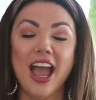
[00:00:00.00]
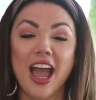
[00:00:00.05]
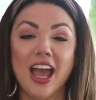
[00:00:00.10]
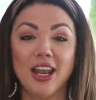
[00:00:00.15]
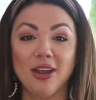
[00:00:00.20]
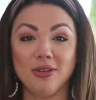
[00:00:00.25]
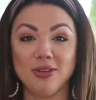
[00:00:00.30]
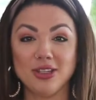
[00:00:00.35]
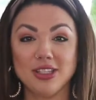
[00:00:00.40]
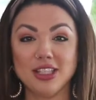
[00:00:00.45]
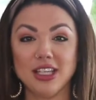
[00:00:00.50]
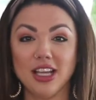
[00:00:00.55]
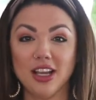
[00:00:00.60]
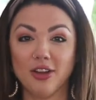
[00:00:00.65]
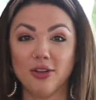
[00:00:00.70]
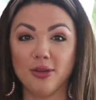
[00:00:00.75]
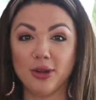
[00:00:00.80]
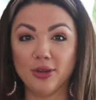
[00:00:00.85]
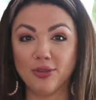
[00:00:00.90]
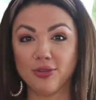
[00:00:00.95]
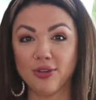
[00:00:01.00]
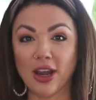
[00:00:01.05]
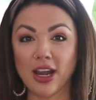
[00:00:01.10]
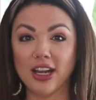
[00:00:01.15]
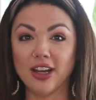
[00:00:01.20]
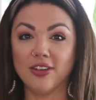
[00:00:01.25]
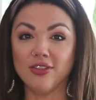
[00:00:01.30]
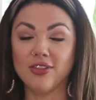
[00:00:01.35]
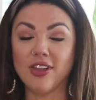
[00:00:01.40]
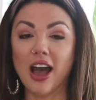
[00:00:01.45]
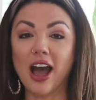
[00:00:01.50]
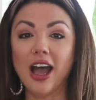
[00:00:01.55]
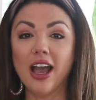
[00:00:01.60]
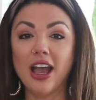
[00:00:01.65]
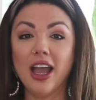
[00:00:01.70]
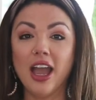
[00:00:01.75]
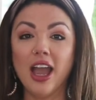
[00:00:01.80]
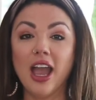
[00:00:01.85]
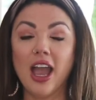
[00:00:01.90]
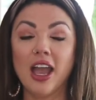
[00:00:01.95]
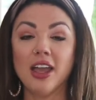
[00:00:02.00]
And I would sing a refrain of that,